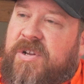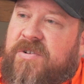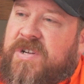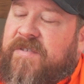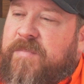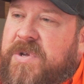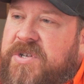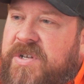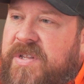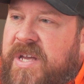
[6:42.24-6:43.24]
You know, Jeff
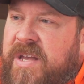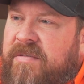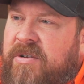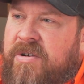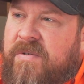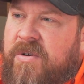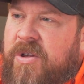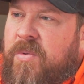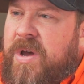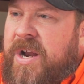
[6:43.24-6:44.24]
mentioned that they're in a
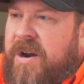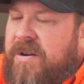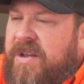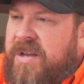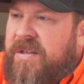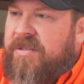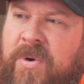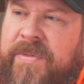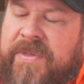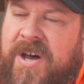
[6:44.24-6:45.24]
really wet area.
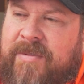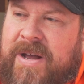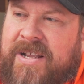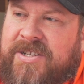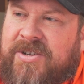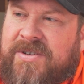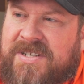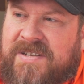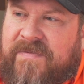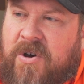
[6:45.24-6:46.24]
One thought about it too is
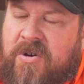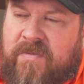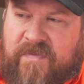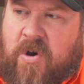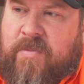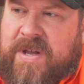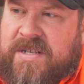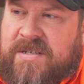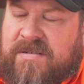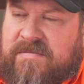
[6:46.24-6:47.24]
this foam
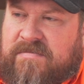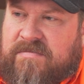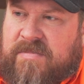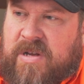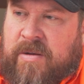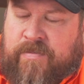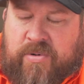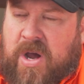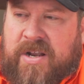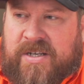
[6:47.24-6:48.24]
is a
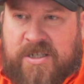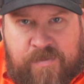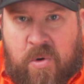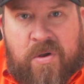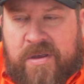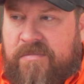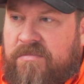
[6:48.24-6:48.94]
product is buoyant,